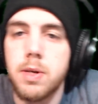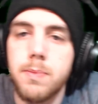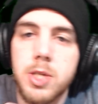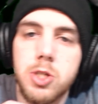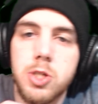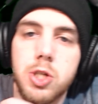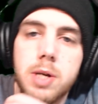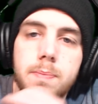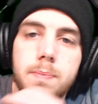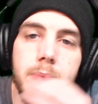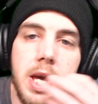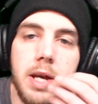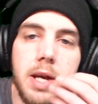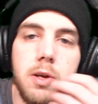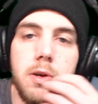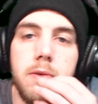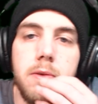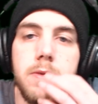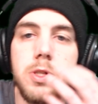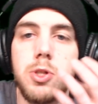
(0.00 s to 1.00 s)
I'm going to jump back
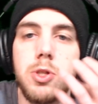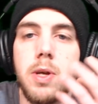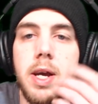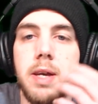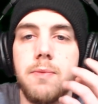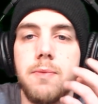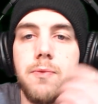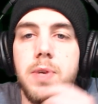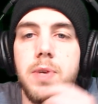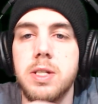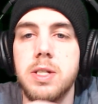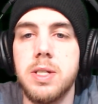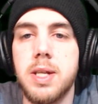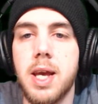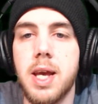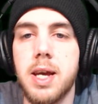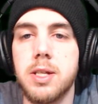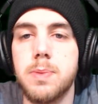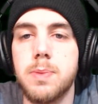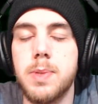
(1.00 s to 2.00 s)
over so I can finish
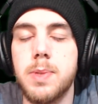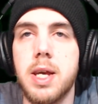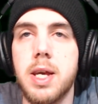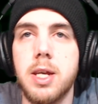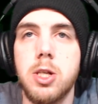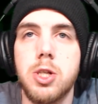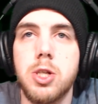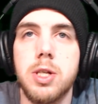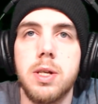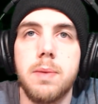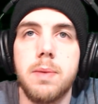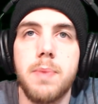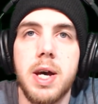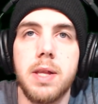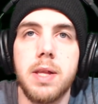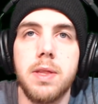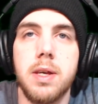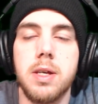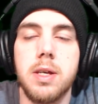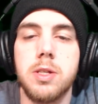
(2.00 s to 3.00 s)
the explanation
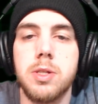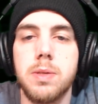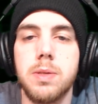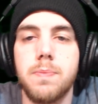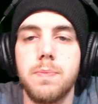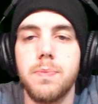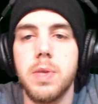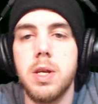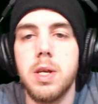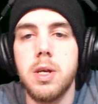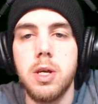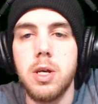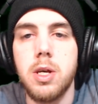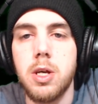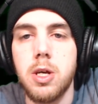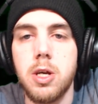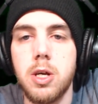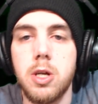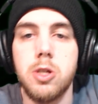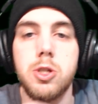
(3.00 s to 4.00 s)
about this.
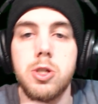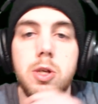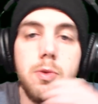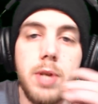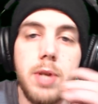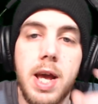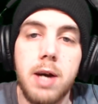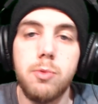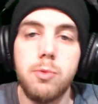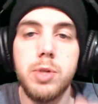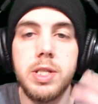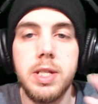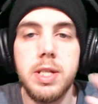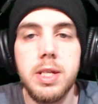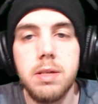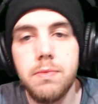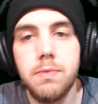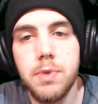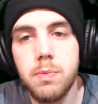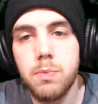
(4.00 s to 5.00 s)
So now what's
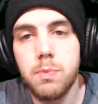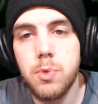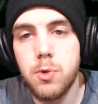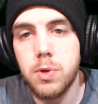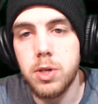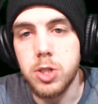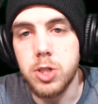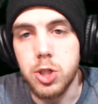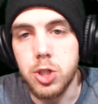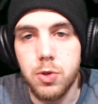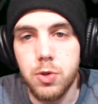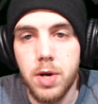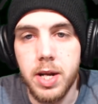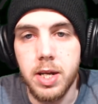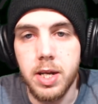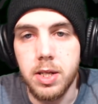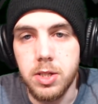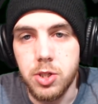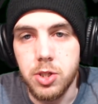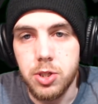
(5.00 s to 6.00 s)
even more
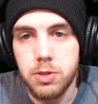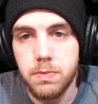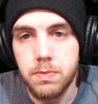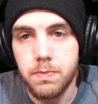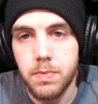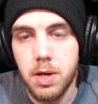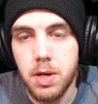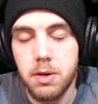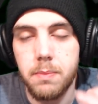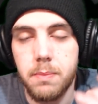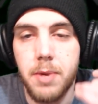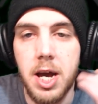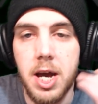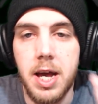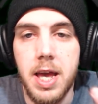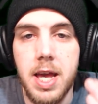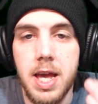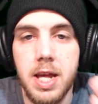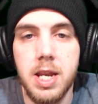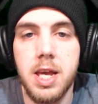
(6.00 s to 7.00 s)
strange
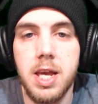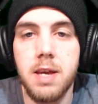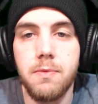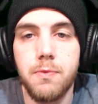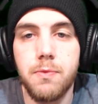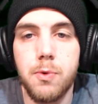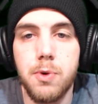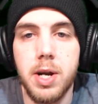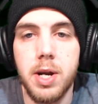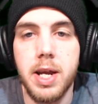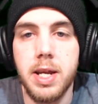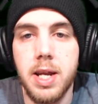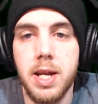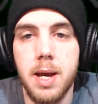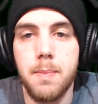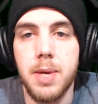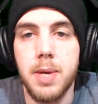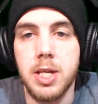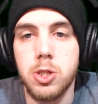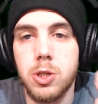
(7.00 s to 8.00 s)
about
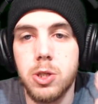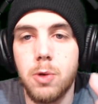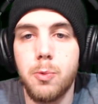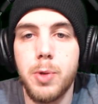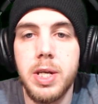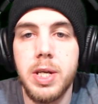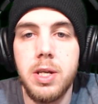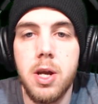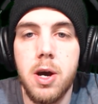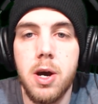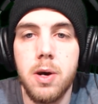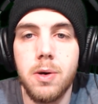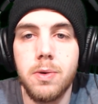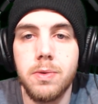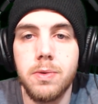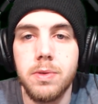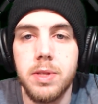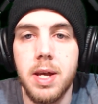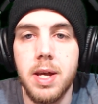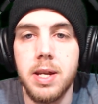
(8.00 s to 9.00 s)
N848MH. So we
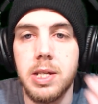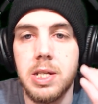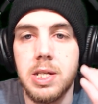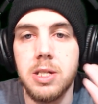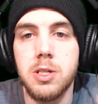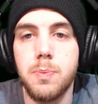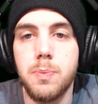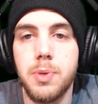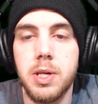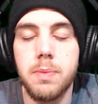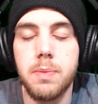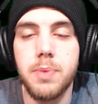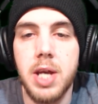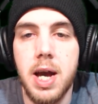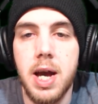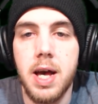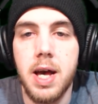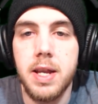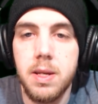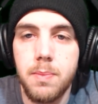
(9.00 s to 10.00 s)
know that it disappeared
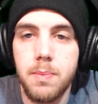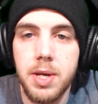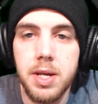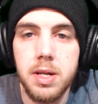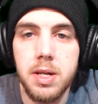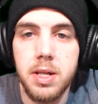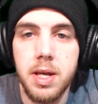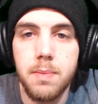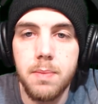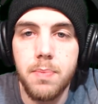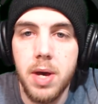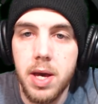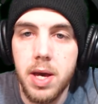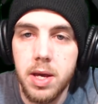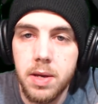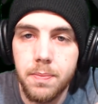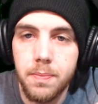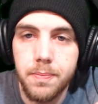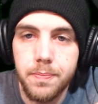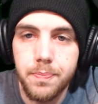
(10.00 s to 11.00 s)
behind the Mandalay Bay.